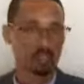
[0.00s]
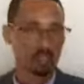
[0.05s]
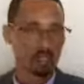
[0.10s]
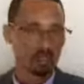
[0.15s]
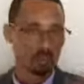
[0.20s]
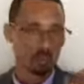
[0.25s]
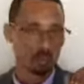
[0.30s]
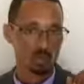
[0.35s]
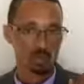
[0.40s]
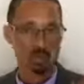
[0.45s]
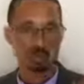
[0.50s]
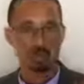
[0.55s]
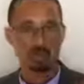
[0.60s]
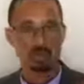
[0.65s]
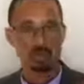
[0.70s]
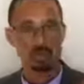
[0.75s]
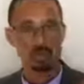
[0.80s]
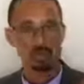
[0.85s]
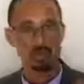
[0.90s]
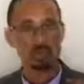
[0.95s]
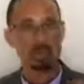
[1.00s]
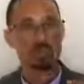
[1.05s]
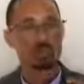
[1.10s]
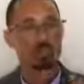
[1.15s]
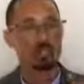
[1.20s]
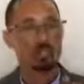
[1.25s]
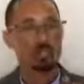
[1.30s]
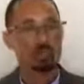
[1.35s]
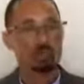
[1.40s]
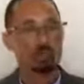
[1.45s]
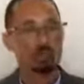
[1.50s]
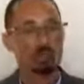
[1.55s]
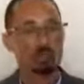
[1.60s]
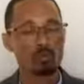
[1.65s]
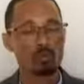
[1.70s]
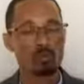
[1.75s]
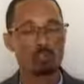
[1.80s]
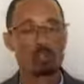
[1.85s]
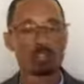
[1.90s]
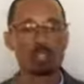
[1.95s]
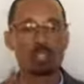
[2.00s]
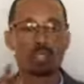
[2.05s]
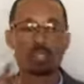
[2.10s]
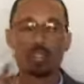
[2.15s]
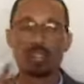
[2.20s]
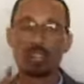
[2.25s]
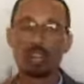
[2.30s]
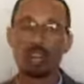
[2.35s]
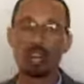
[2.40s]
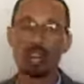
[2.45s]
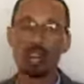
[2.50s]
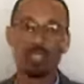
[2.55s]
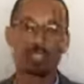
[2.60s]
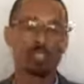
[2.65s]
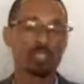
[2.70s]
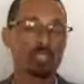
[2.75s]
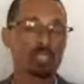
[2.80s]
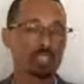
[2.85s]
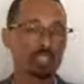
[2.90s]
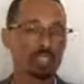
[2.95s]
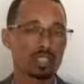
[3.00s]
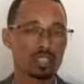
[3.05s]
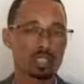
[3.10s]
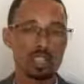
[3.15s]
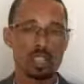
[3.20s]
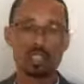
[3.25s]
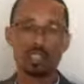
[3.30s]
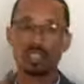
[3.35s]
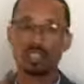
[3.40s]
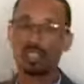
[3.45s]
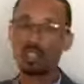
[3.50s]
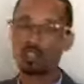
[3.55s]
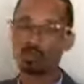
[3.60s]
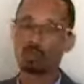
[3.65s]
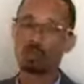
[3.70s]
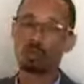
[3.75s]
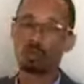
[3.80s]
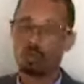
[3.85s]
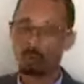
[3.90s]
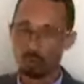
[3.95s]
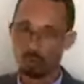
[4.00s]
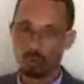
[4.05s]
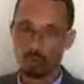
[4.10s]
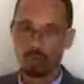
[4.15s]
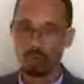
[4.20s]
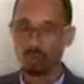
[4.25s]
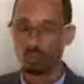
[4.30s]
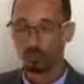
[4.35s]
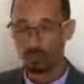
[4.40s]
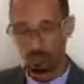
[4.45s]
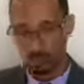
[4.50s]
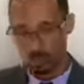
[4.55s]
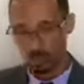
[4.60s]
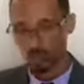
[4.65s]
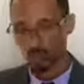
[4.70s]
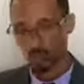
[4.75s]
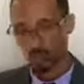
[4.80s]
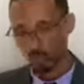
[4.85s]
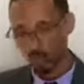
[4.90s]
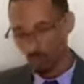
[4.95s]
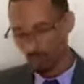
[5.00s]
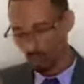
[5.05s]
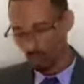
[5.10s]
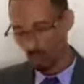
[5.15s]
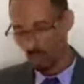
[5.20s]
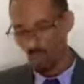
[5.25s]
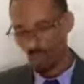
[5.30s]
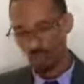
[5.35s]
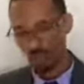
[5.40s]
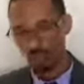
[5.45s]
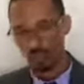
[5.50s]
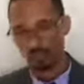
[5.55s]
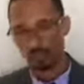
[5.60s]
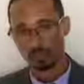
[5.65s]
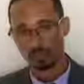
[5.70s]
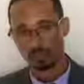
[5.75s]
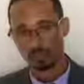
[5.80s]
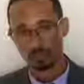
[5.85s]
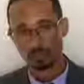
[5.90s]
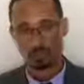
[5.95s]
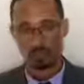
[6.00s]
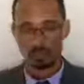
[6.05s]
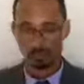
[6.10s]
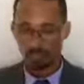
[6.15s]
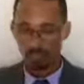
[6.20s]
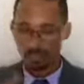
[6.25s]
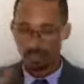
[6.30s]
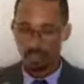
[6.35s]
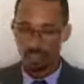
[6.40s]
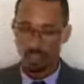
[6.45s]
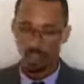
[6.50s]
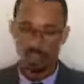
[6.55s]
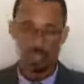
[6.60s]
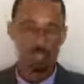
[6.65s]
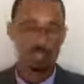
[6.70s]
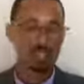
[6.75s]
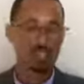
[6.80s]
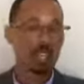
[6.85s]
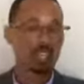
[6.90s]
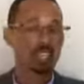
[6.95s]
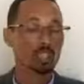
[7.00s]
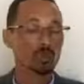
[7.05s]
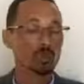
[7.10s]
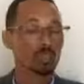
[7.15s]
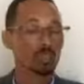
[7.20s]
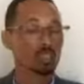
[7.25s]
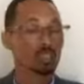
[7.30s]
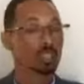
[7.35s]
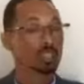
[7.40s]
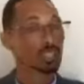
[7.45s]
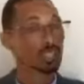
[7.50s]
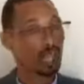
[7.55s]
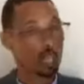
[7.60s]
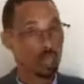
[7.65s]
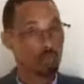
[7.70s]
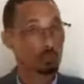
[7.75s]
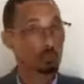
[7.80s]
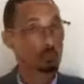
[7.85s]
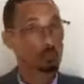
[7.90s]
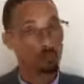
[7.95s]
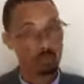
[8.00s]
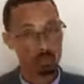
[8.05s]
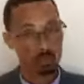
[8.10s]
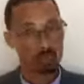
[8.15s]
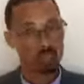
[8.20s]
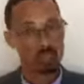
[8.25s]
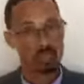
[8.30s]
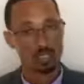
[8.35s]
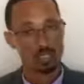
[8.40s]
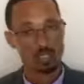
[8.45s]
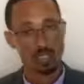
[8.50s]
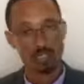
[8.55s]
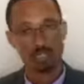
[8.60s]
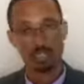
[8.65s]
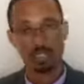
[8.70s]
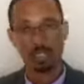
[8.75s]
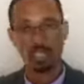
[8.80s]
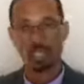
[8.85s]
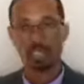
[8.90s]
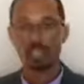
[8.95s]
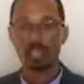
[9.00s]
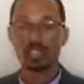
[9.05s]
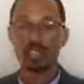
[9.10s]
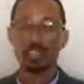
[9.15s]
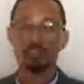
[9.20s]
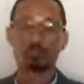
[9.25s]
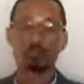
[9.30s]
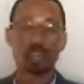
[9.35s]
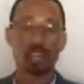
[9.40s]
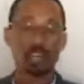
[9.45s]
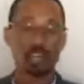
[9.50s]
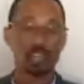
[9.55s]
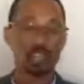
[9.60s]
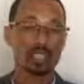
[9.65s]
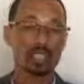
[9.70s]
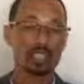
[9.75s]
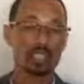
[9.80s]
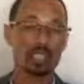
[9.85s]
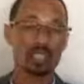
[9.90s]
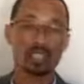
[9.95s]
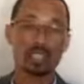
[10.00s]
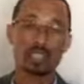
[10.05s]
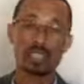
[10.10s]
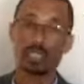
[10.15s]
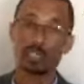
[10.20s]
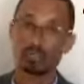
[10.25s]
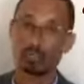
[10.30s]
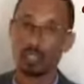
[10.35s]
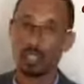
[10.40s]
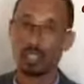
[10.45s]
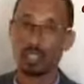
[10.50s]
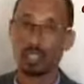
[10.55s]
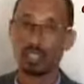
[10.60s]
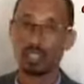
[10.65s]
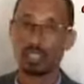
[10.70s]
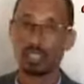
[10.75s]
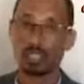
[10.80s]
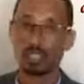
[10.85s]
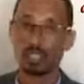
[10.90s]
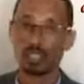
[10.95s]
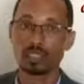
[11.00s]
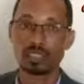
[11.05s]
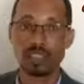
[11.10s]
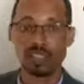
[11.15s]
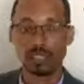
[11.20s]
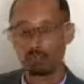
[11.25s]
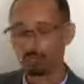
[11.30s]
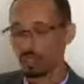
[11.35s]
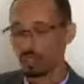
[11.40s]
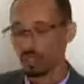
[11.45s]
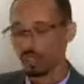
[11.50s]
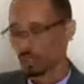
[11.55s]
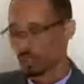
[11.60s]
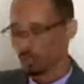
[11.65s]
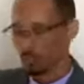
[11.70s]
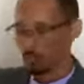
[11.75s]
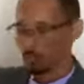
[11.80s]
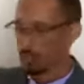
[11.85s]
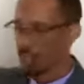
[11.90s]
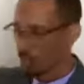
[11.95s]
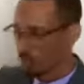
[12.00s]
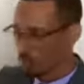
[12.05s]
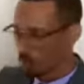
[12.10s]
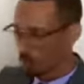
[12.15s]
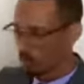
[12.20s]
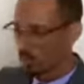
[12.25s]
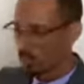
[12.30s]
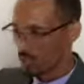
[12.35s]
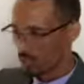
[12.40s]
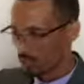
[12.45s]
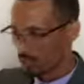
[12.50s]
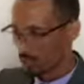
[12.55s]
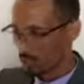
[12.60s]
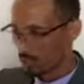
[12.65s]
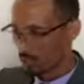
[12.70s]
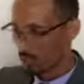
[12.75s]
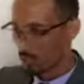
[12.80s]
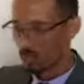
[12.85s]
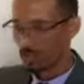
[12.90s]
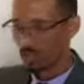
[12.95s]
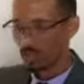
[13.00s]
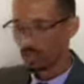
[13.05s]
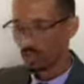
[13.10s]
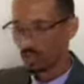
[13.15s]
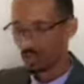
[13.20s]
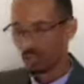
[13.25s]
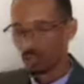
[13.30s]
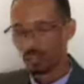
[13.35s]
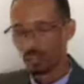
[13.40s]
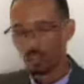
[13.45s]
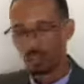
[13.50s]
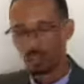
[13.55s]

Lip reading: sales volume, number of employees, asset size, volume of deposit. All these are criteria. And in regard with economic or control criteria, market share, independent, that means not dependent on donors,